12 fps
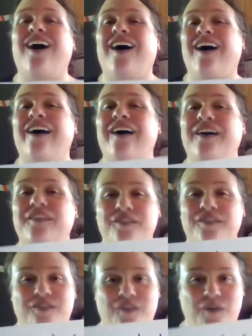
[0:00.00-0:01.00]
are of
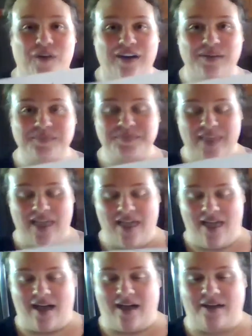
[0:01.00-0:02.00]
4.
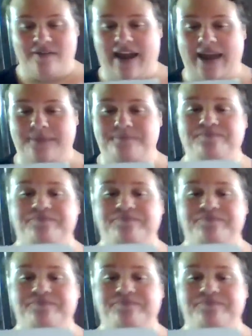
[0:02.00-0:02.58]
All right.